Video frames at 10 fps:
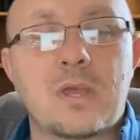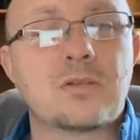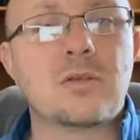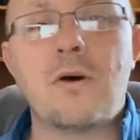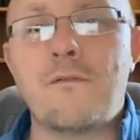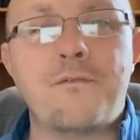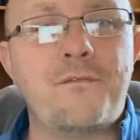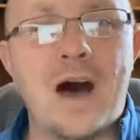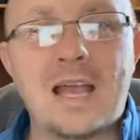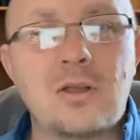So don't
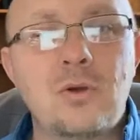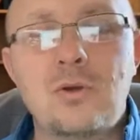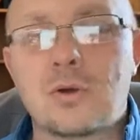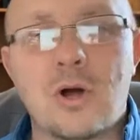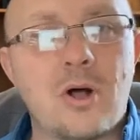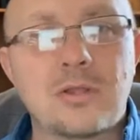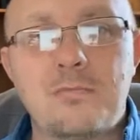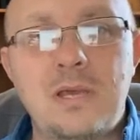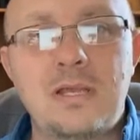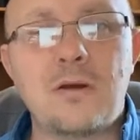fight who you're called to be.